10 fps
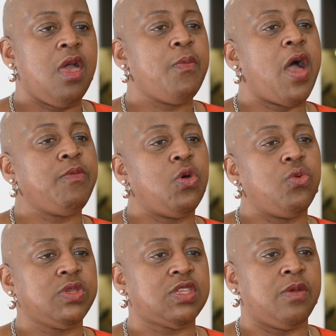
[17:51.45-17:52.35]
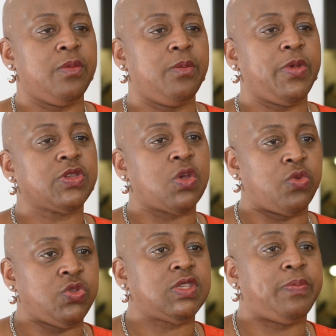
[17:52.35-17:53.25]
but I'm not awesome because I
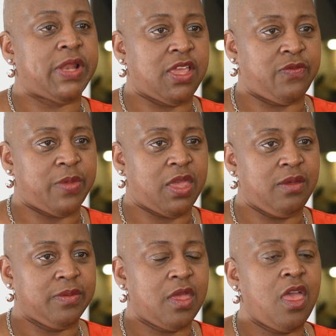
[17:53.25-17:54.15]
want you to believe me.